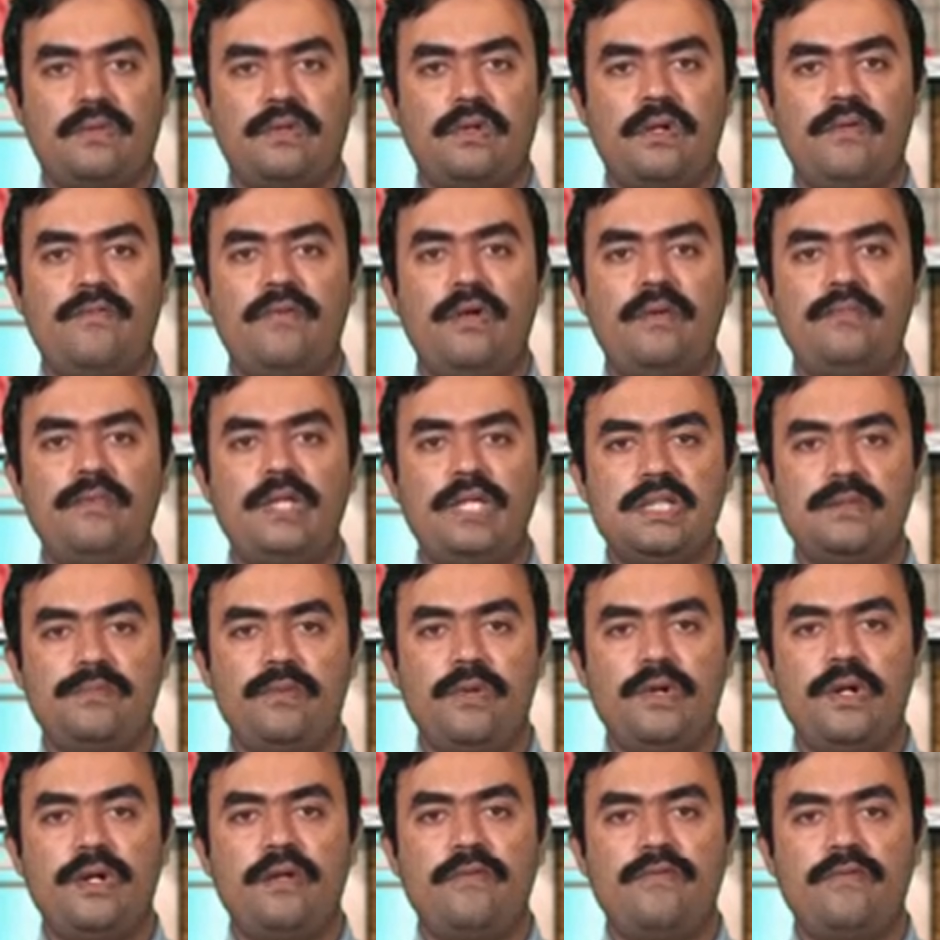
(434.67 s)
Okay, from this
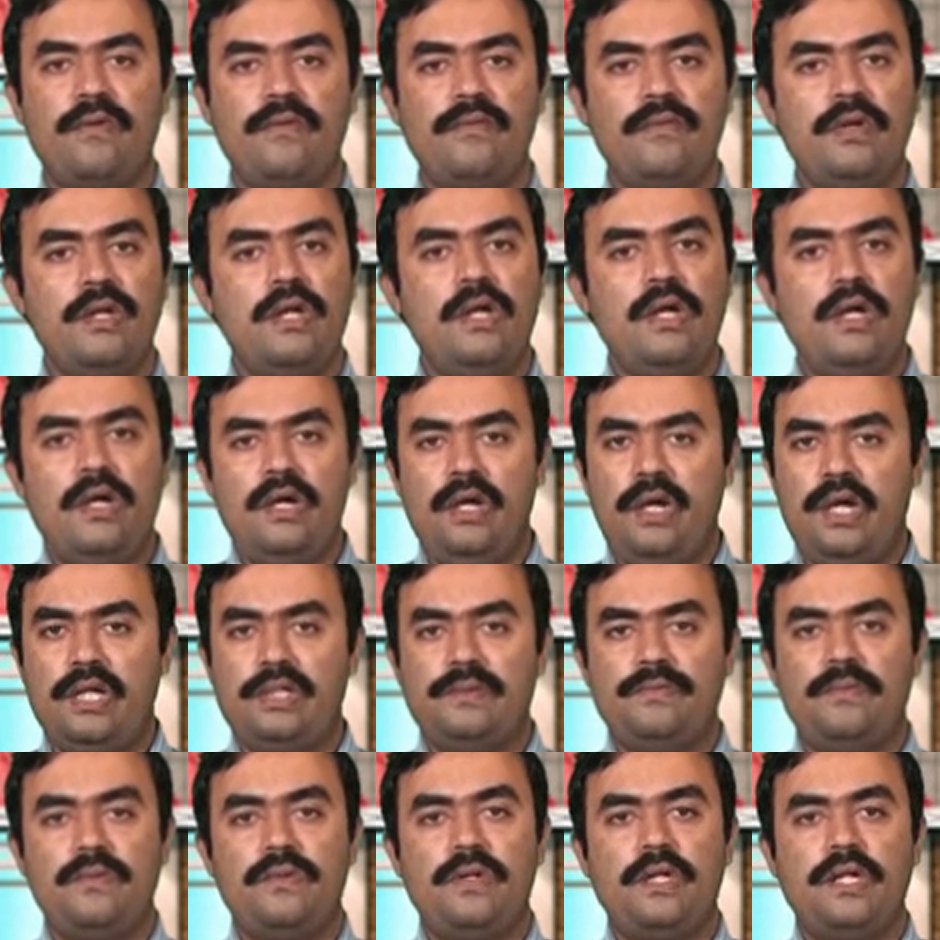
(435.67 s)
point of view
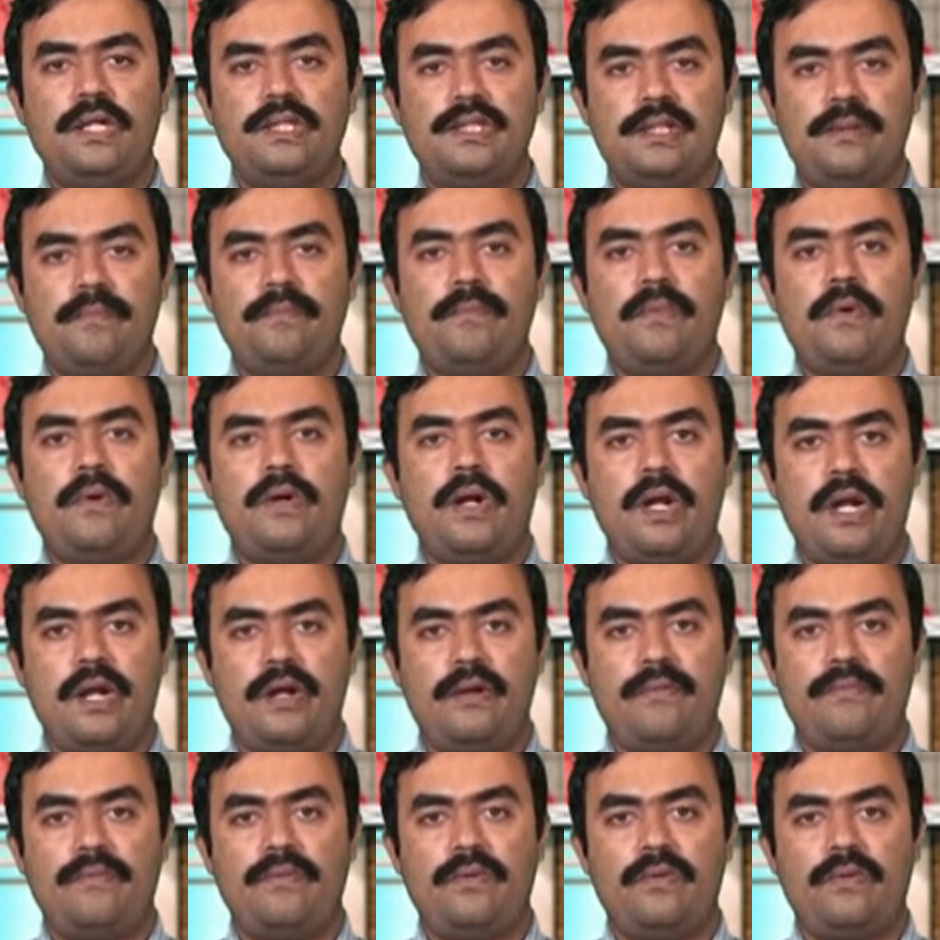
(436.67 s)
exporting is
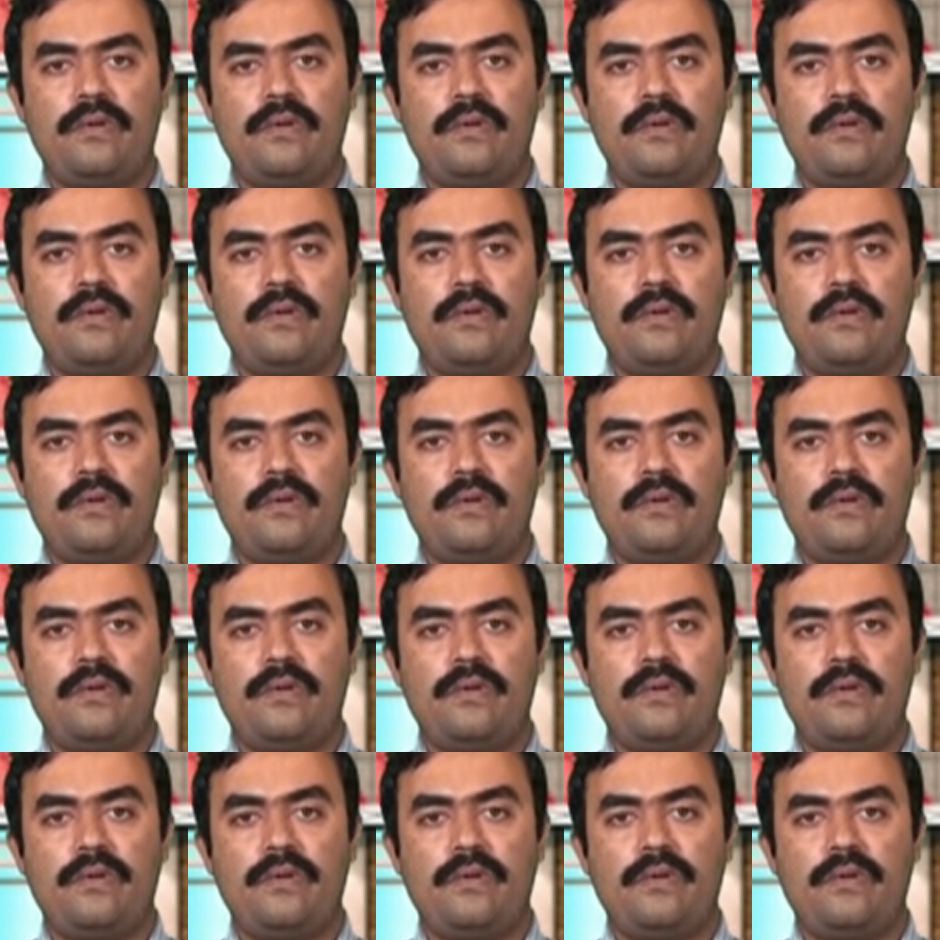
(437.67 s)
important.